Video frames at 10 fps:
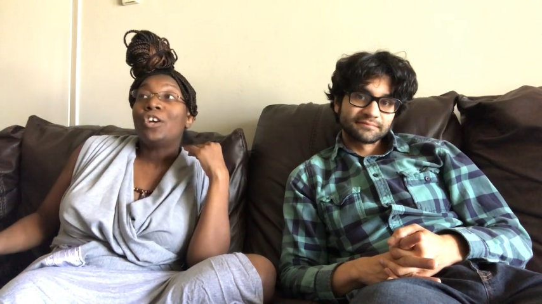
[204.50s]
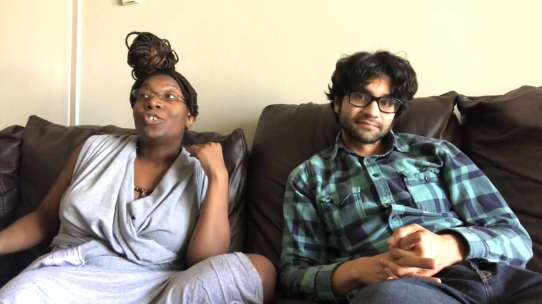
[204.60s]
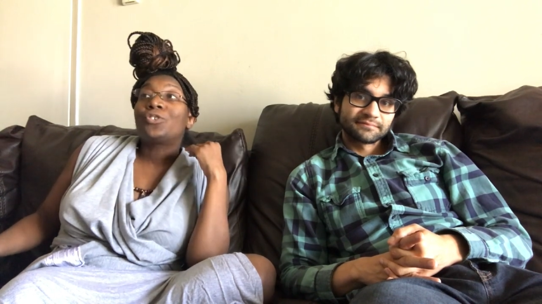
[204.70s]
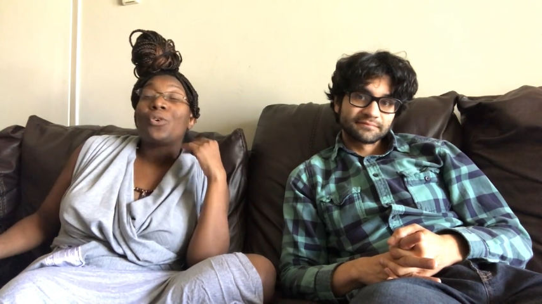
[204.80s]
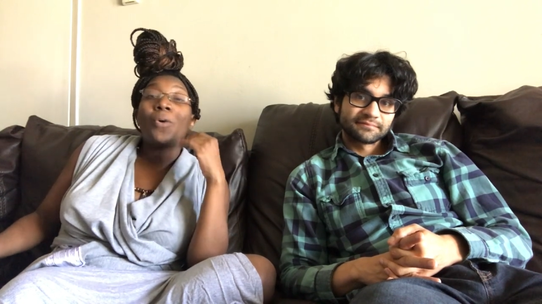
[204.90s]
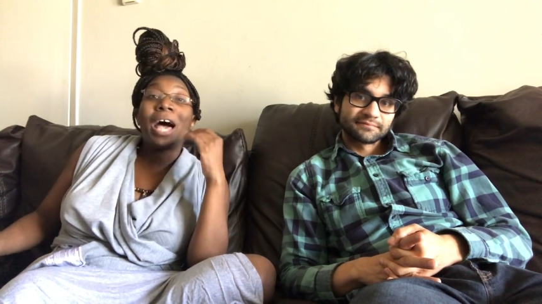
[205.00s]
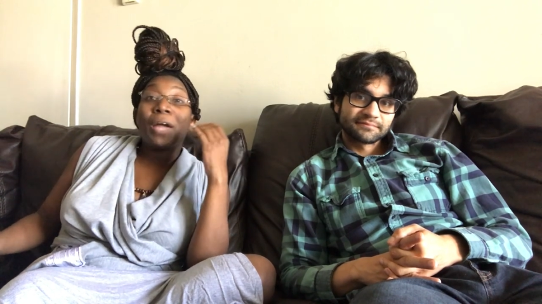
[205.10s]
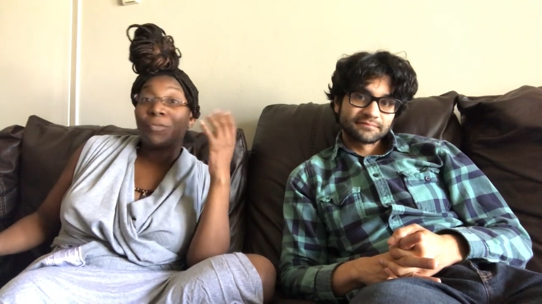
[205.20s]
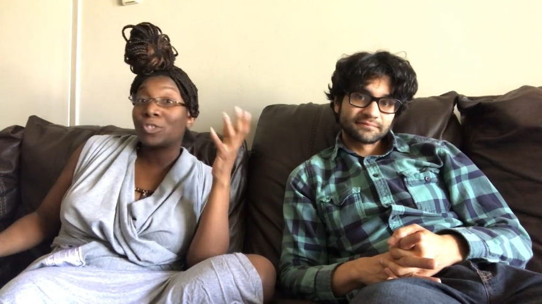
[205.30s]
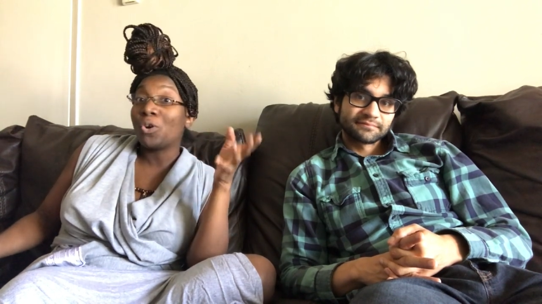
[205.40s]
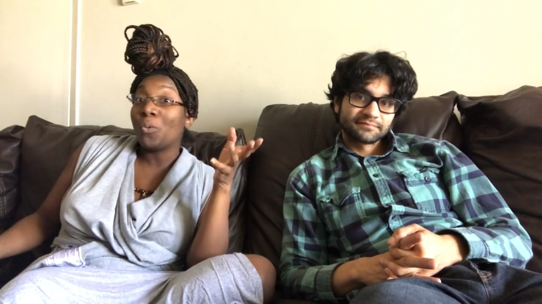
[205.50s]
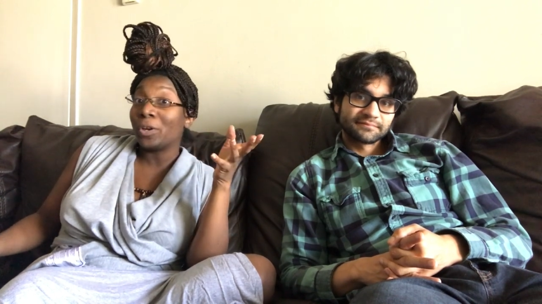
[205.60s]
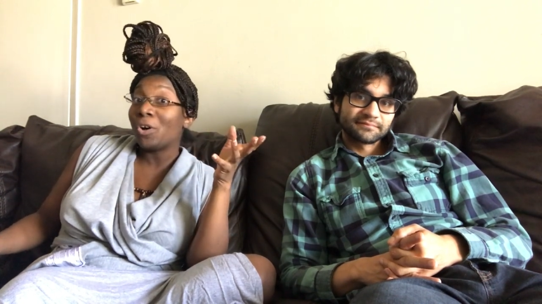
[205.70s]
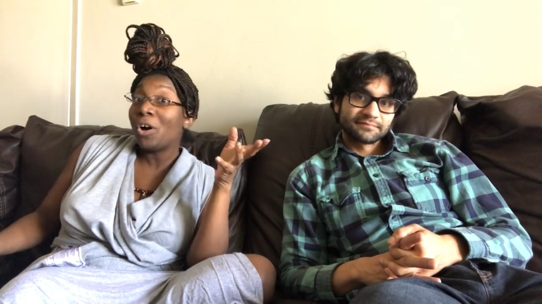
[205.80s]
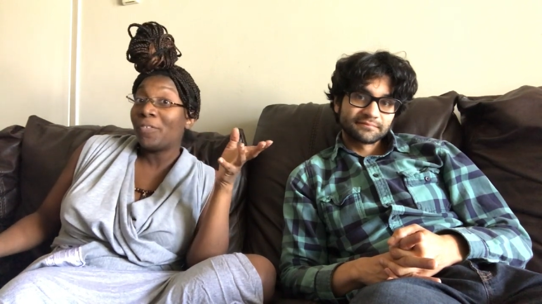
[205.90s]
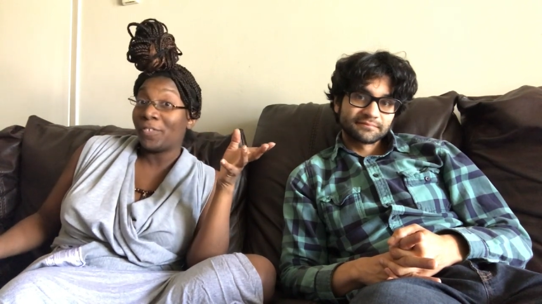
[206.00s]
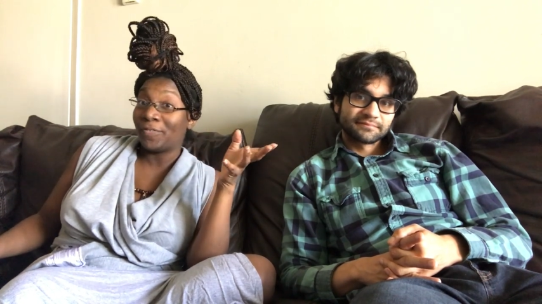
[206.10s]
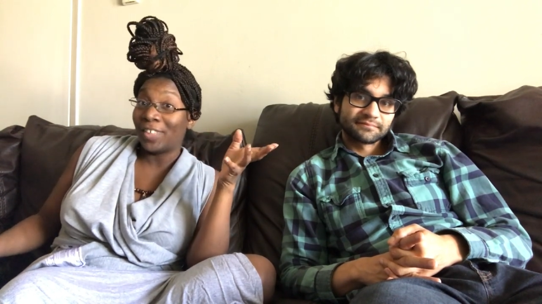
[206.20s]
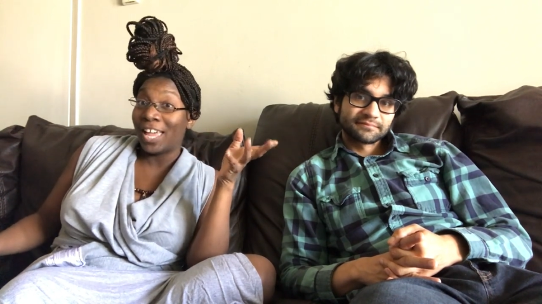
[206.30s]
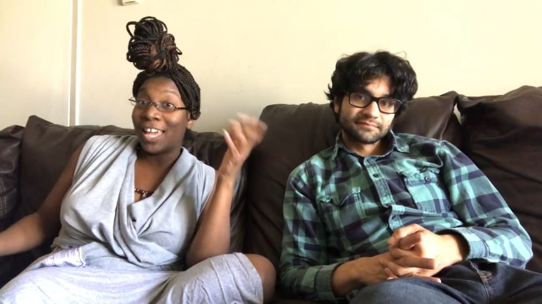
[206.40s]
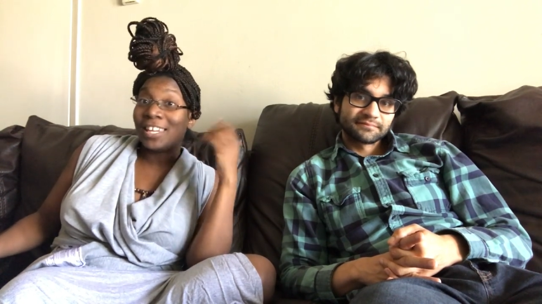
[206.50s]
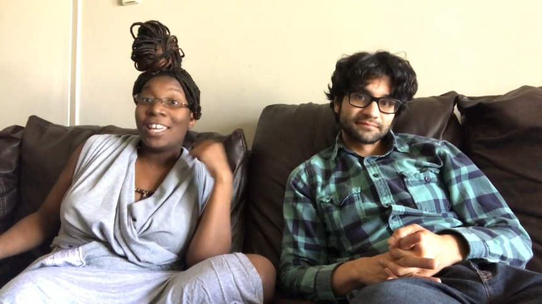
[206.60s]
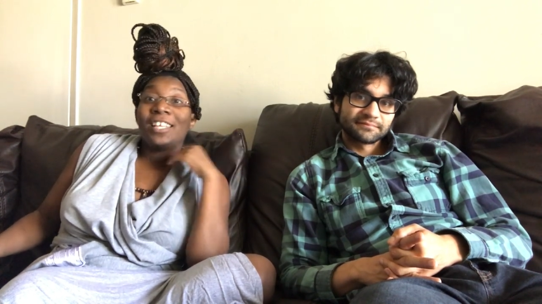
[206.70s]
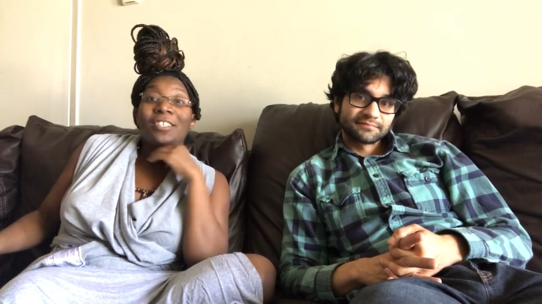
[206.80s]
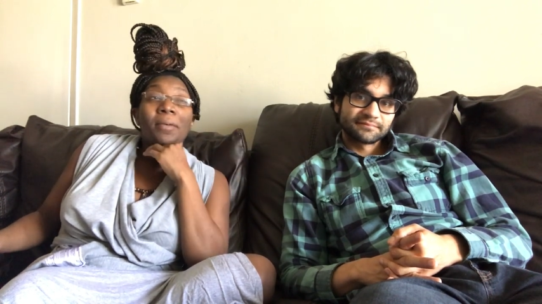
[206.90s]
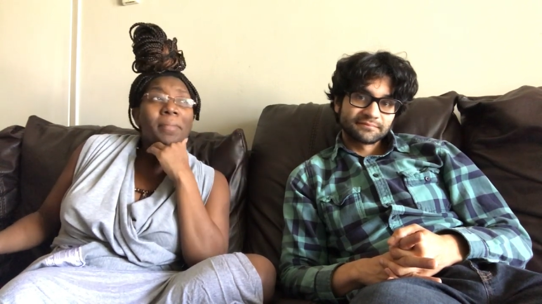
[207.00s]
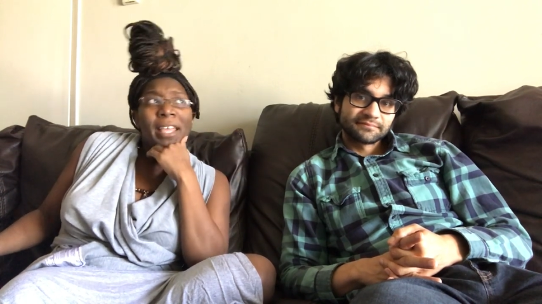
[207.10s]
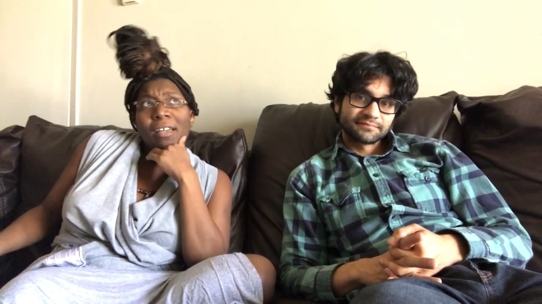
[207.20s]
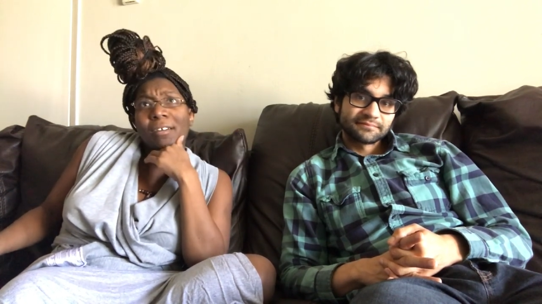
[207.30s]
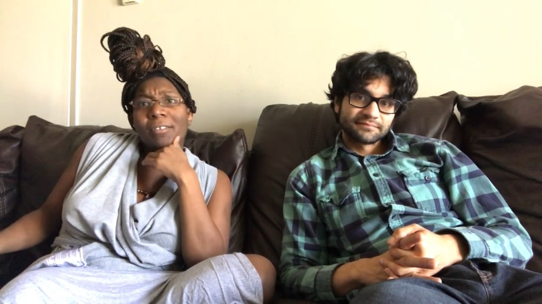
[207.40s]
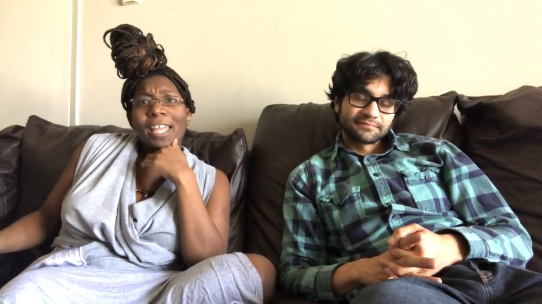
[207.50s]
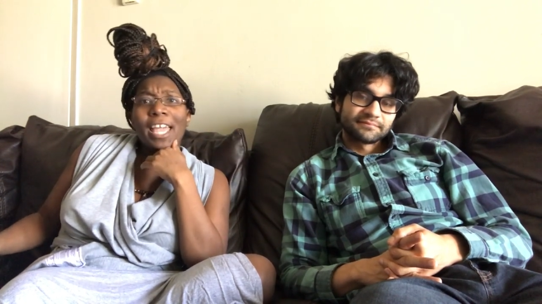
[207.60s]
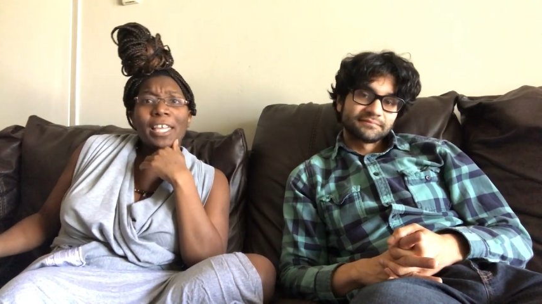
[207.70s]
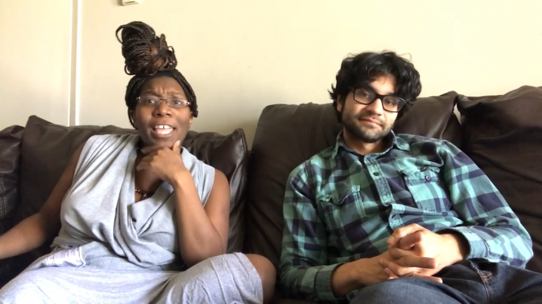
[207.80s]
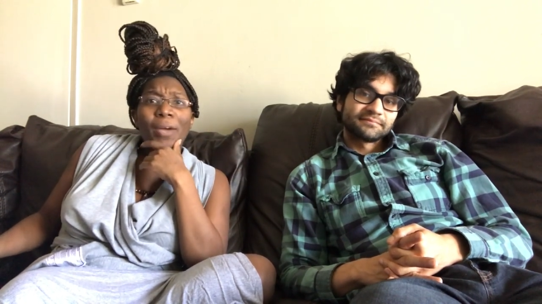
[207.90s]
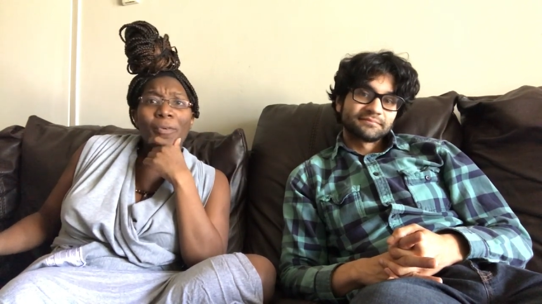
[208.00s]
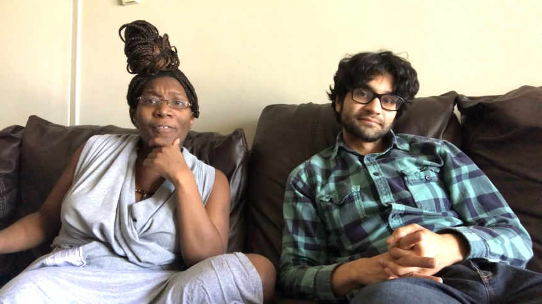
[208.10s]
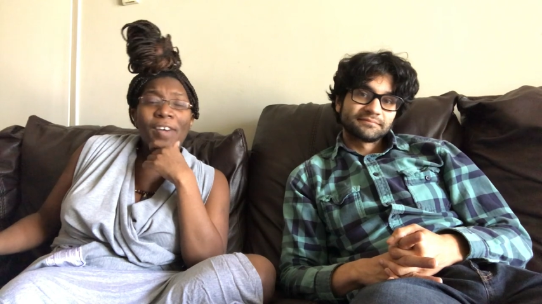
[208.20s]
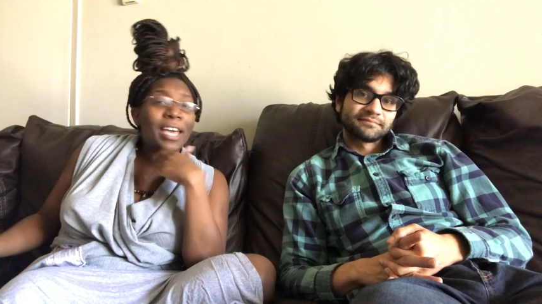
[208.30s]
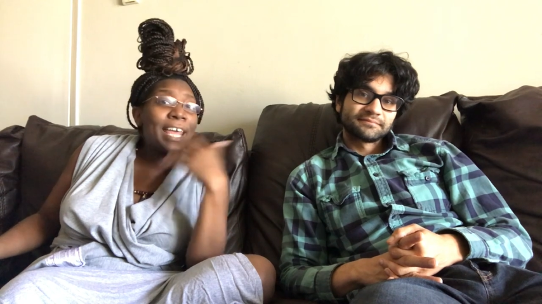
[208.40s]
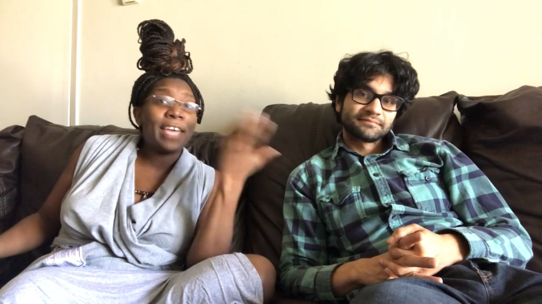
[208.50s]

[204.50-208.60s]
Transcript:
Speaker 1: So I was going off of that so I'm like, okay, yeah, we're fine.